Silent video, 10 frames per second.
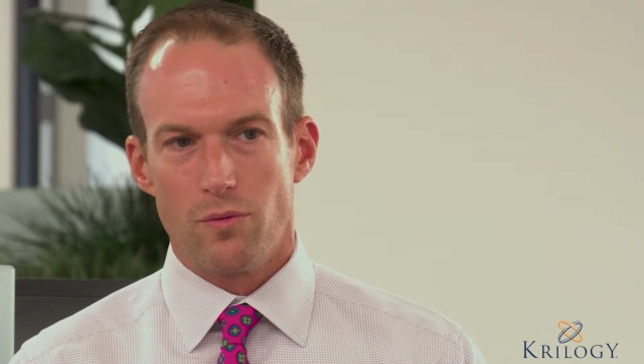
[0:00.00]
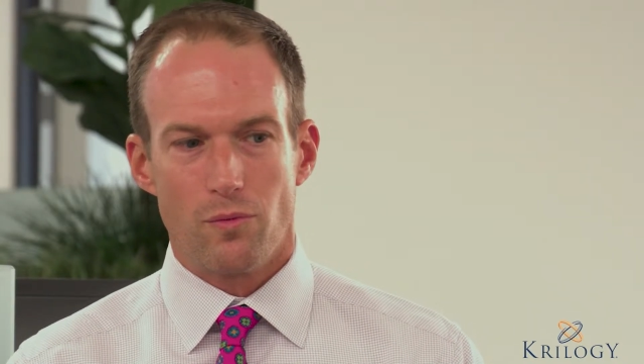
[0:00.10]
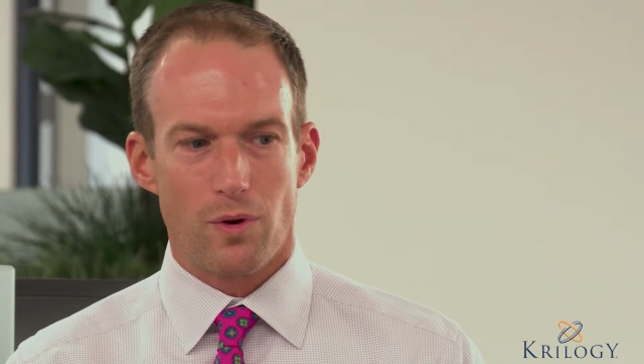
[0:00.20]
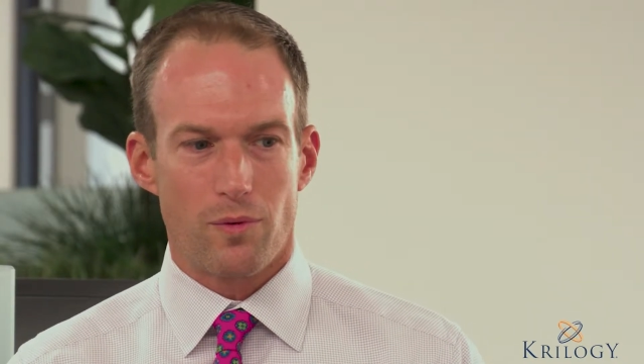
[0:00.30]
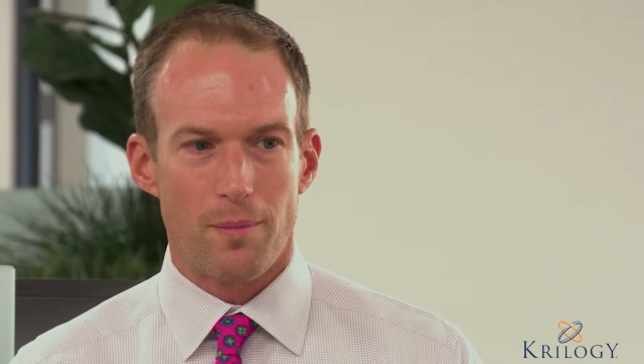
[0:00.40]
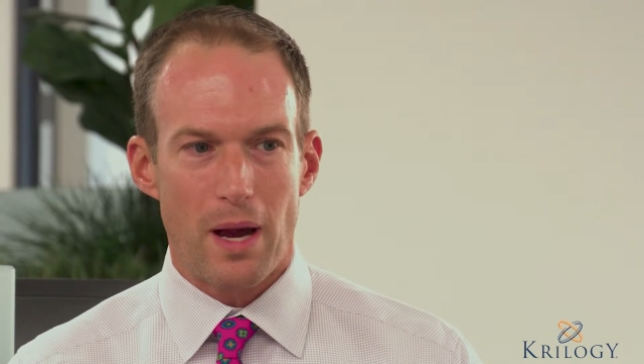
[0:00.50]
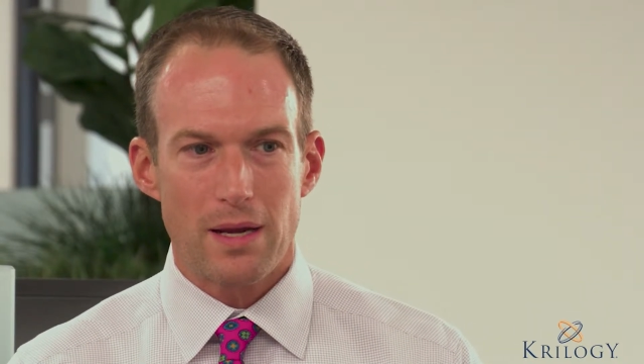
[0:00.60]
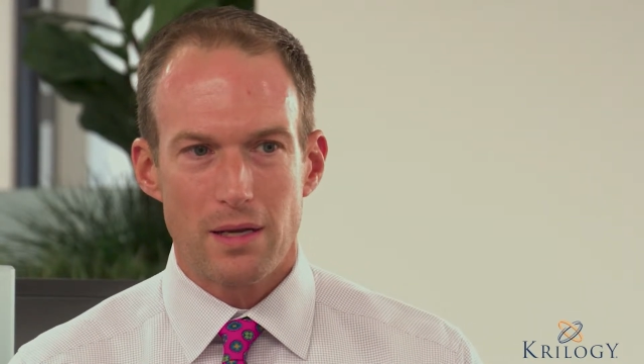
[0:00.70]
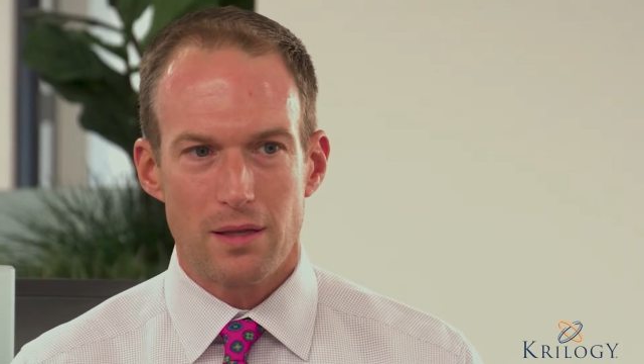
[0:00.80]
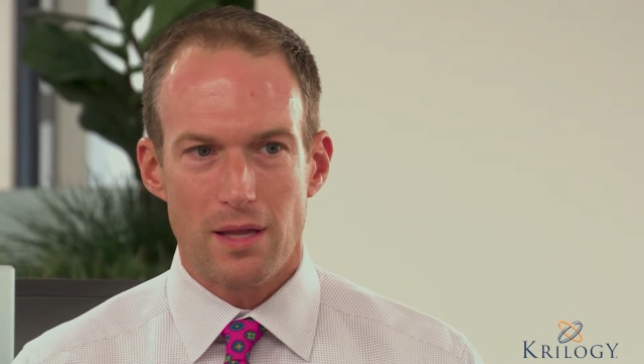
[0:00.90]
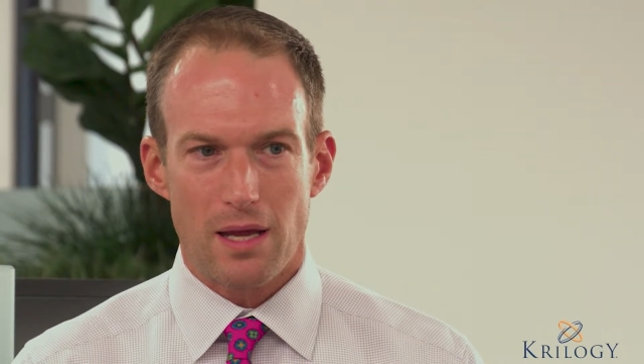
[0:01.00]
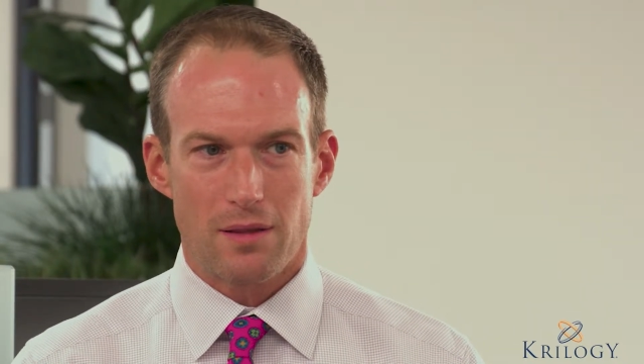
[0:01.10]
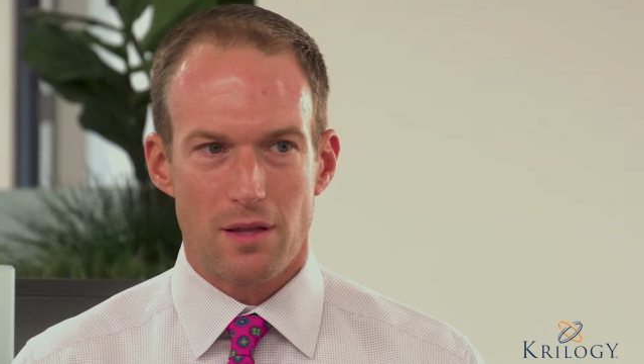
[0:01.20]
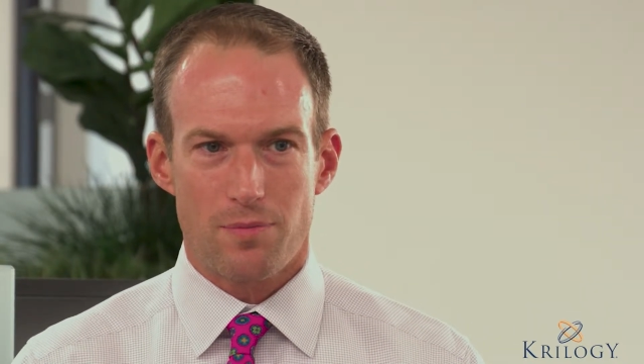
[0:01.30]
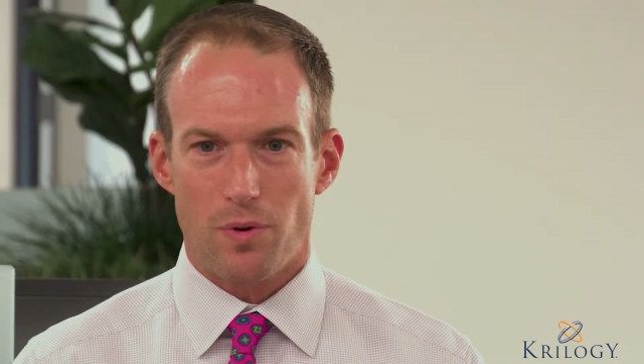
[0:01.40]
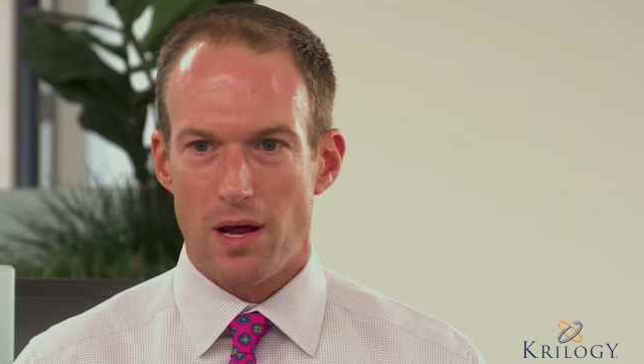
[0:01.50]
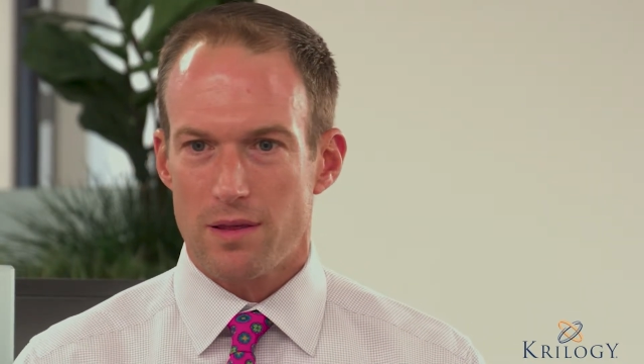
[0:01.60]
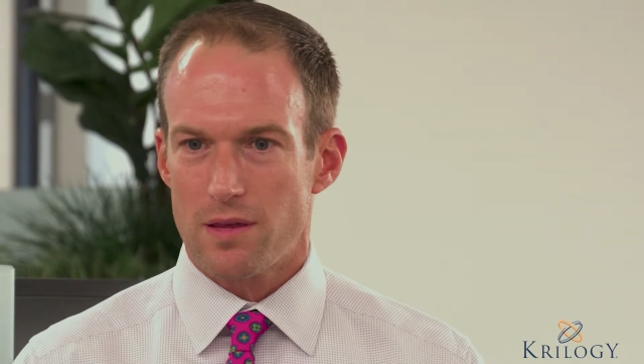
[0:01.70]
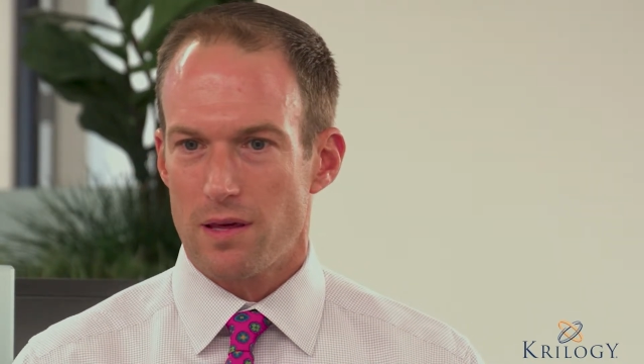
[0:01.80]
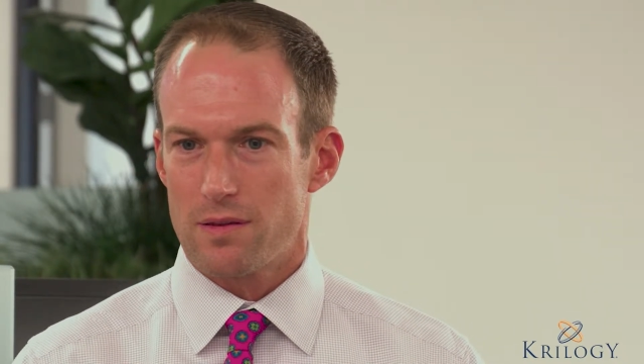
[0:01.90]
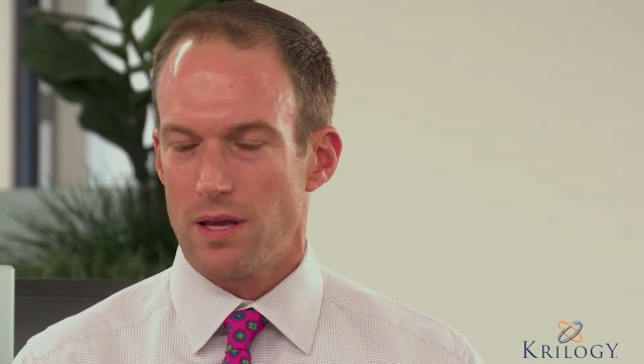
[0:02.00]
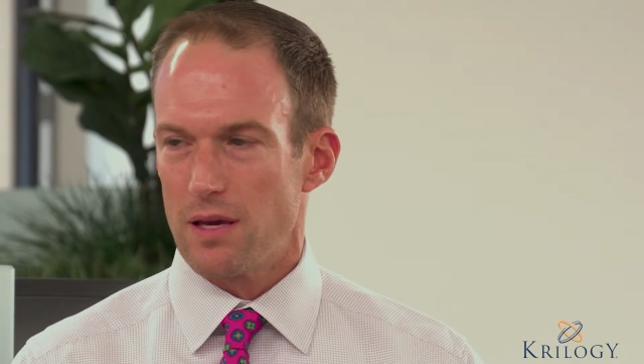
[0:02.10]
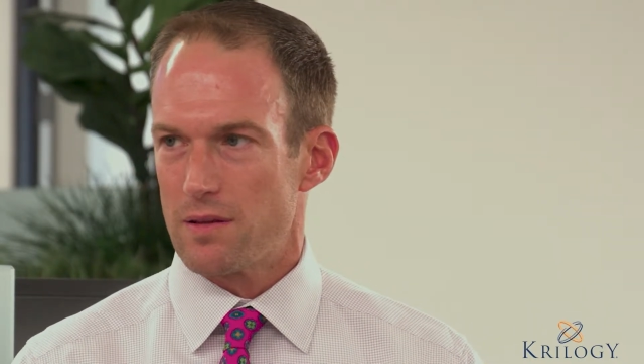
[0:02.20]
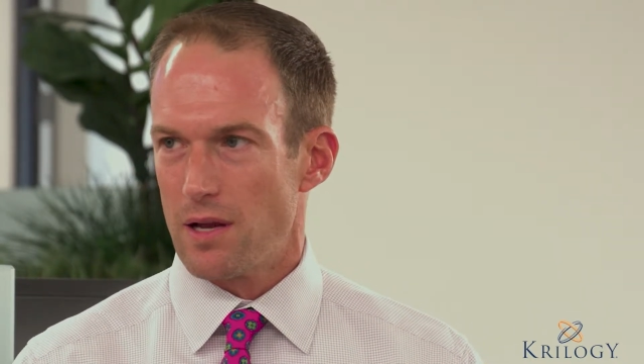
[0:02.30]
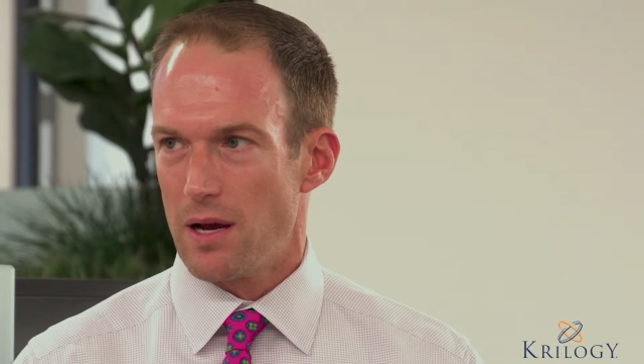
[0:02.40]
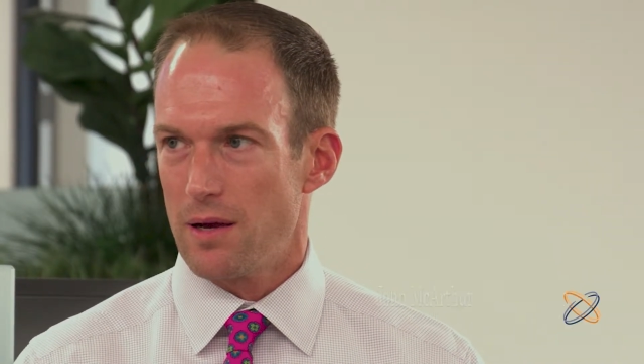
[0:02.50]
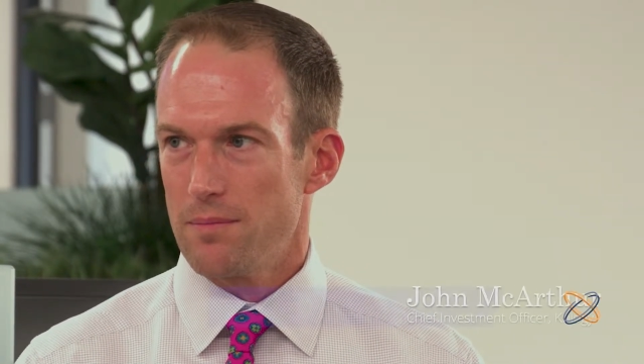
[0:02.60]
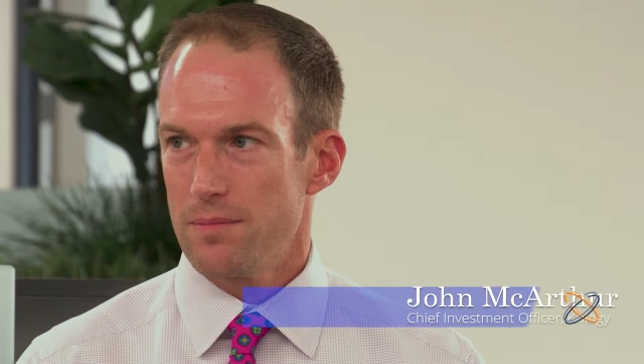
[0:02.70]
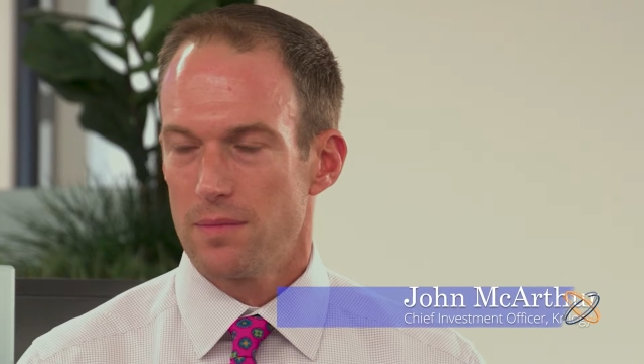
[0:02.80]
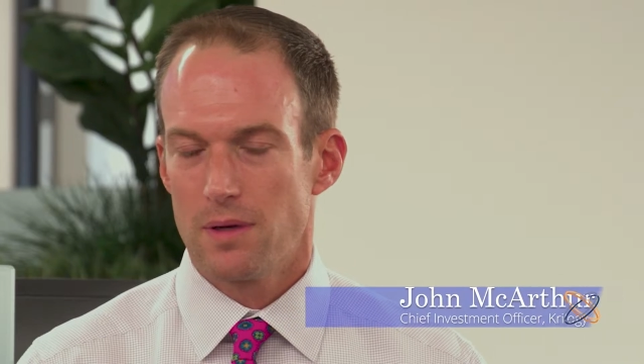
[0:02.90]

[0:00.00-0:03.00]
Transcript: we're reminded that this process takes time,